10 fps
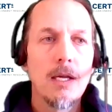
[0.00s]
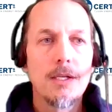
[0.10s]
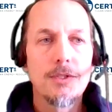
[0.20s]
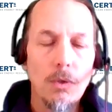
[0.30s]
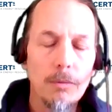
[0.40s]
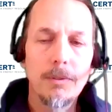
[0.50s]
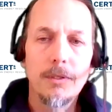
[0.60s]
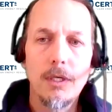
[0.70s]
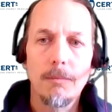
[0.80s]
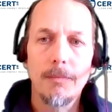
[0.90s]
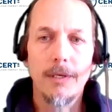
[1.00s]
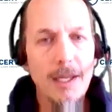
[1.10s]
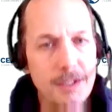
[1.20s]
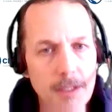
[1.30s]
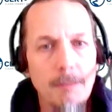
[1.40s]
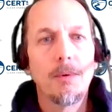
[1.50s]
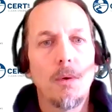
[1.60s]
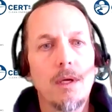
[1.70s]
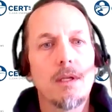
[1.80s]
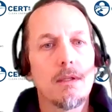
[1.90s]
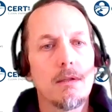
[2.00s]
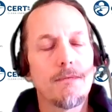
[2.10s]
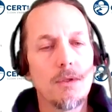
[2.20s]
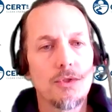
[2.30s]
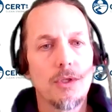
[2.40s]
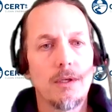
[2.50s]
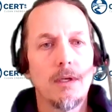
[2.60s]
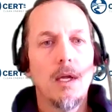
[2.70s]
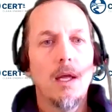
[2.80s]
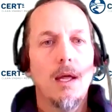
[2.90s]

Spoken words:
solar procurement at some point in the future,